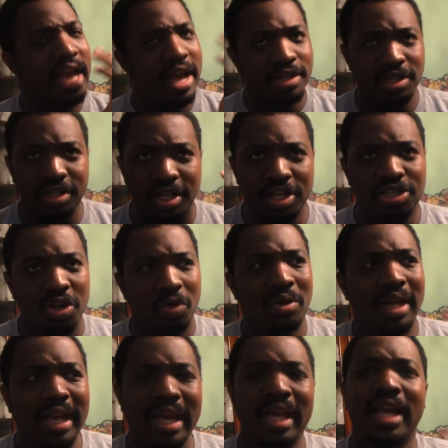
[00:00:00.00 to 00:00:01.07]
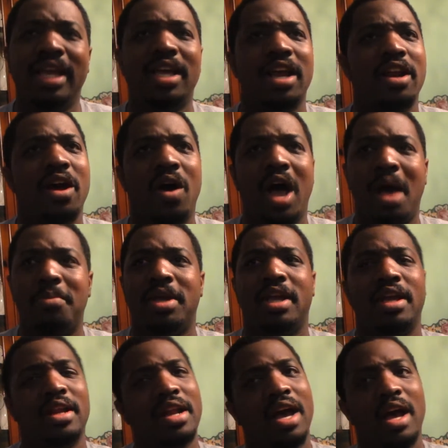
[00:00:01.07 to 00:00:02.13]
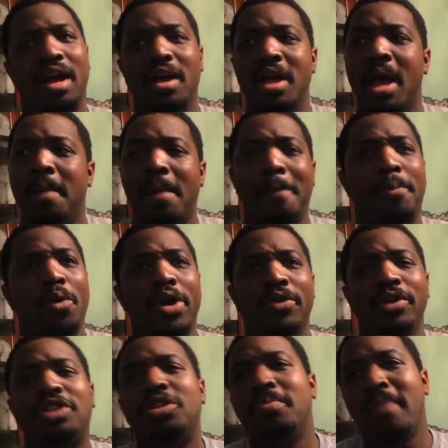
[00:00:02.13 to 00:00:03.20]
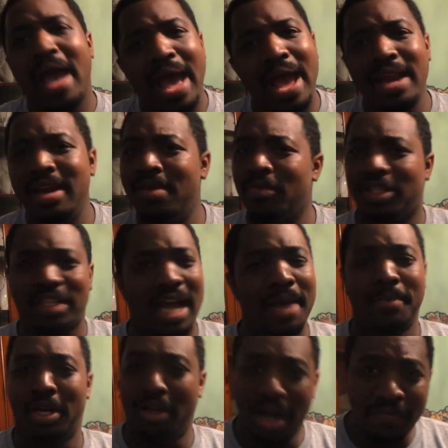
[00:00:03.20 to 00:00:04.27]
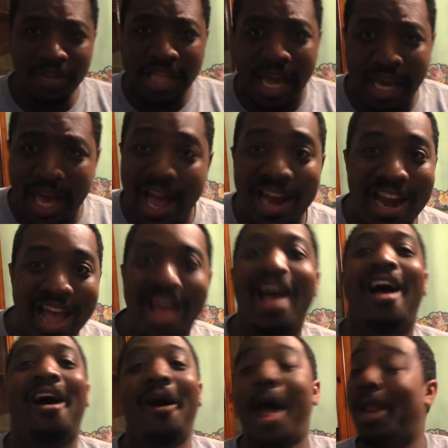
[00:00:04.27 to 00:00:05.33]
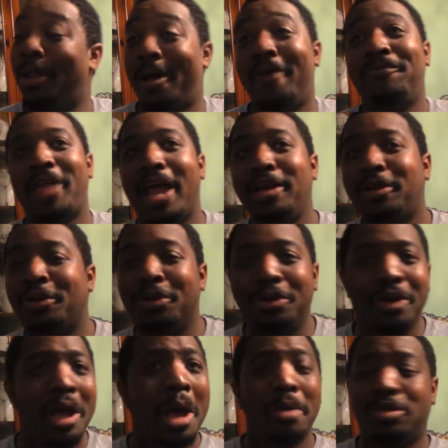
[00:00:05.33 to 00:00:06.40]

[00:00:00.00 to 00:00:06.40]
Angelina Jolie, you know, I mean, my boy Richard Madden, which I'm in love with that guy now. I love that dude.